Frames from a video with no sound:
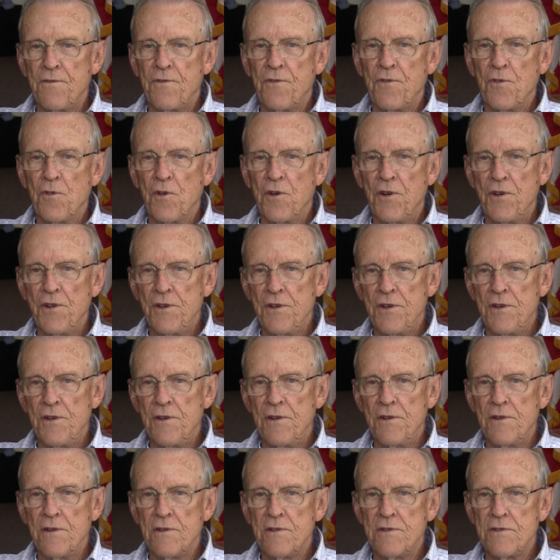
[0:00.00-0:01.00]

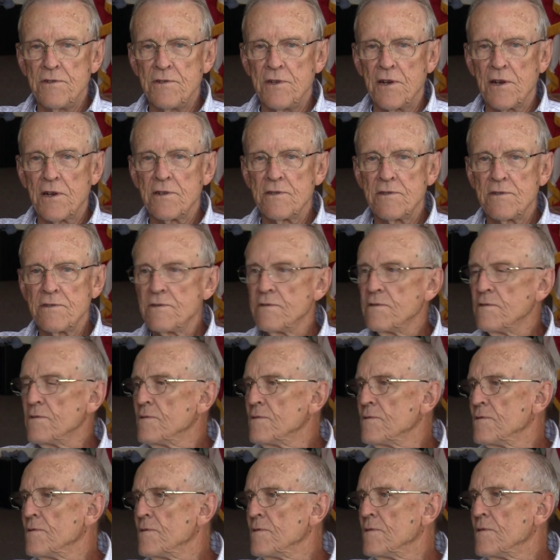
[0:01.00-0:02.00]
1946.
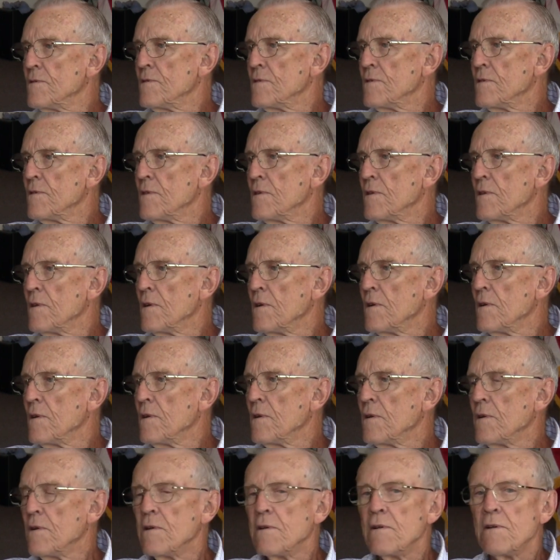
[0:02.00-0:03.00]
Okay.
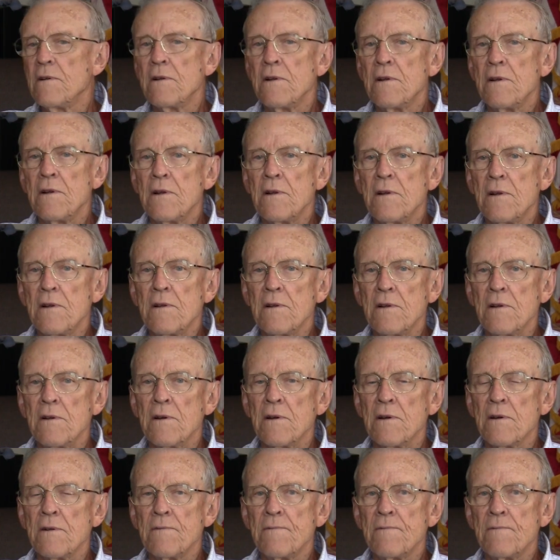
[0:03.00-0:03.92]
Yeah.